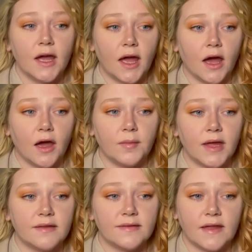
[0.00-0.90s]

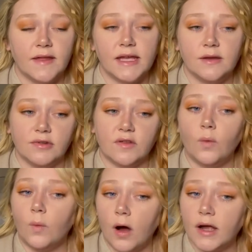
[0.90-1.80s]
And said that he was
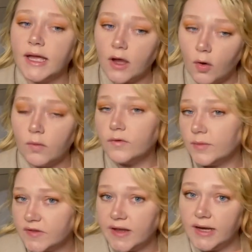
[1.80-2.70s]
walking home from
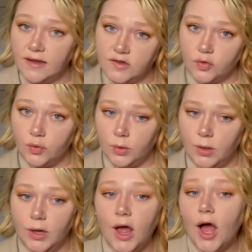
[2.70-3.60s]
Sunday
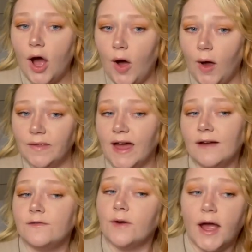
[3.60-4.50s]
school on that
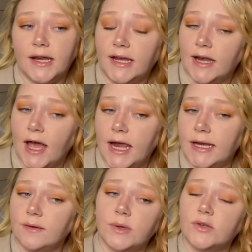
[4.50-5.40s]
Friday
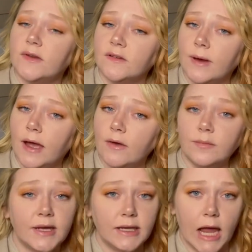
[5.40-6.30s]
night, which was around
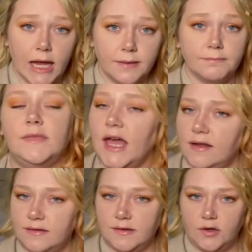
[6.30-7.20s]
midnight.
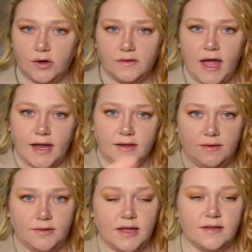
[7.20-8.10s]
Yes, you heard that. He
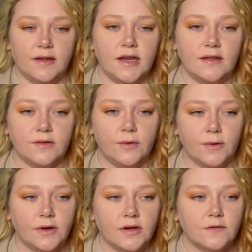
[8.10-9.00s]
was at Sunday
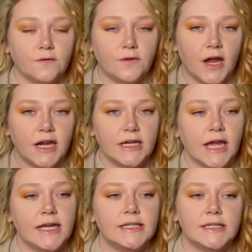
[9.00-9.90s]
school on a Friday
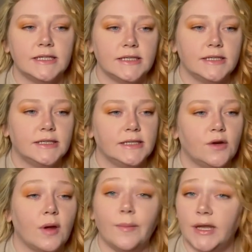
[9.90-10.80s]
night
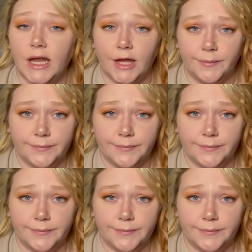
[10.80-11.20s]
around midnight,